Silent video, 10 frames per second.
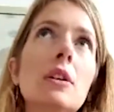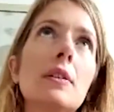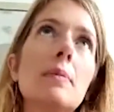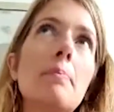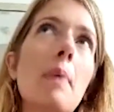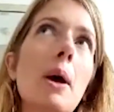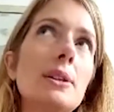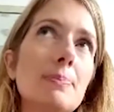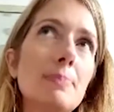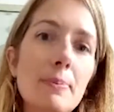
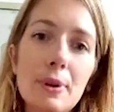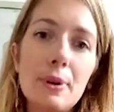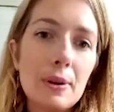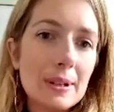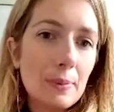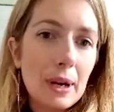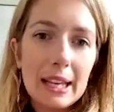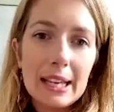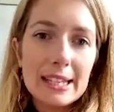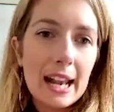most people who are
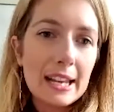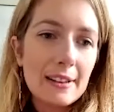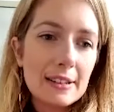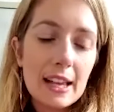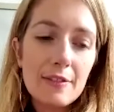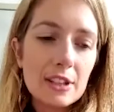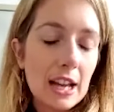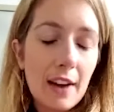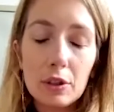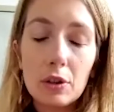working in television
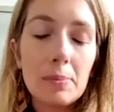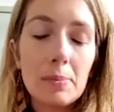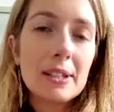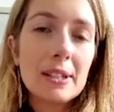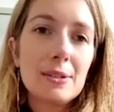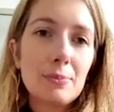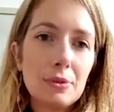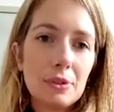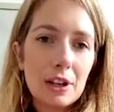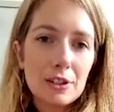haven't got a masters in
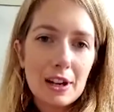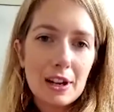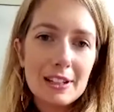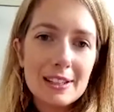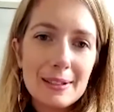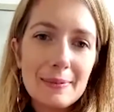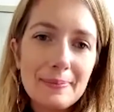broadcast journalism.